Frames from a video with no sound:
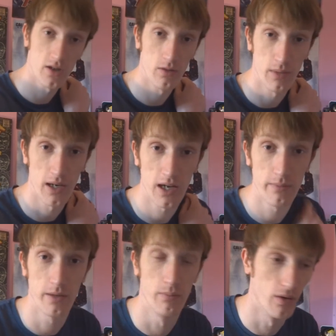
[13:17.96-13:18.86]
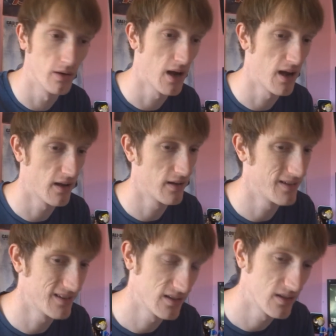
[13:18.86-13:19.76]
set up behind me, but
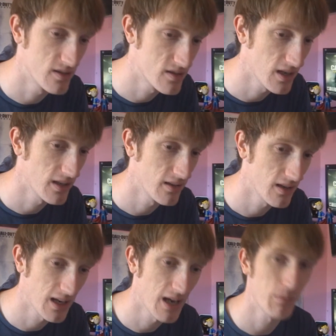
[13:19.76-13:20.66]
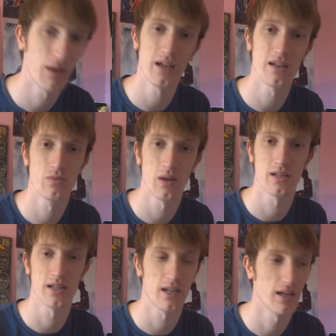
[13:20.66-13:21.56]
it's like I can't play it as
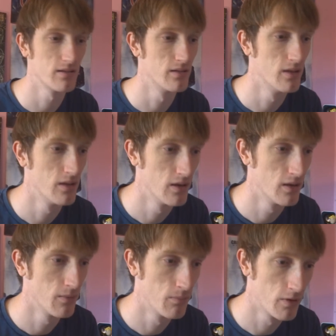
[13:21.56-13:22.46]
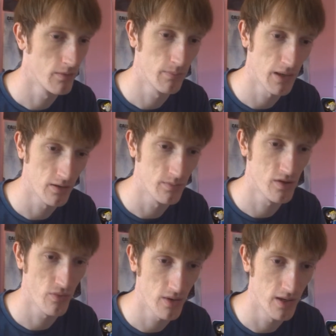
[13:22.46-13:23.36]
well as I can Black
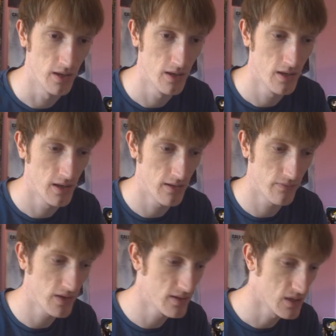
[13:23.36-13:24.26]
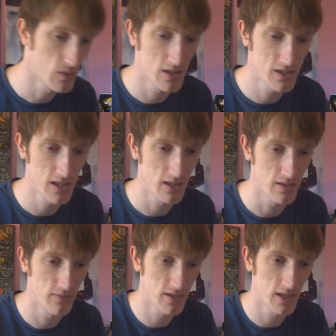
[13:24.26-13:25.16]
Ops 3. It feels out of sync.
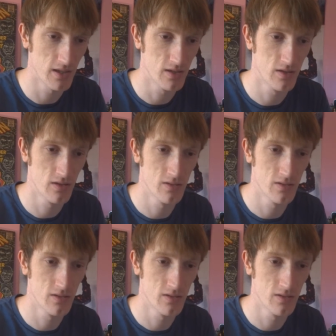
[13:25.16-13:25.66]
It feels like you're